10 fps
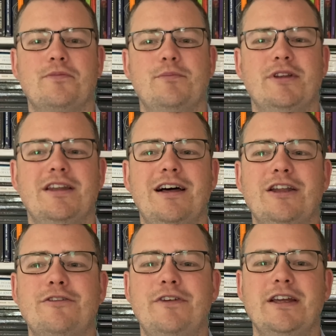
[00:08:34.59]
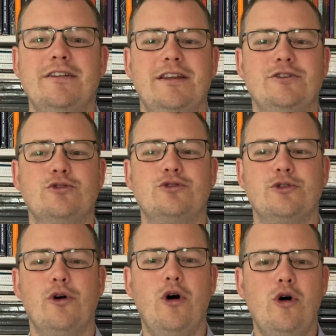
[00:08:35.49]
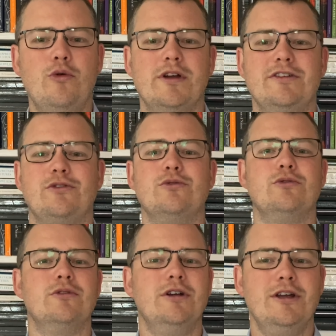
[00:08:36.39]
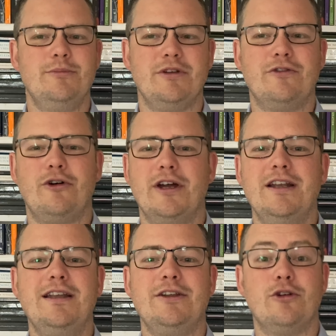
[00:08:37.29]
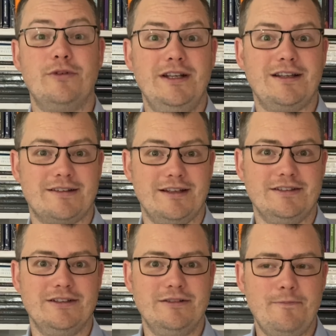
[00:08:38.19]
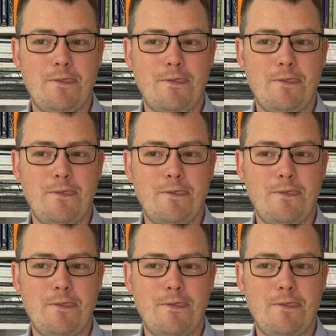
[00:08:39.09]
but the last thing that you should always do before ending your reading session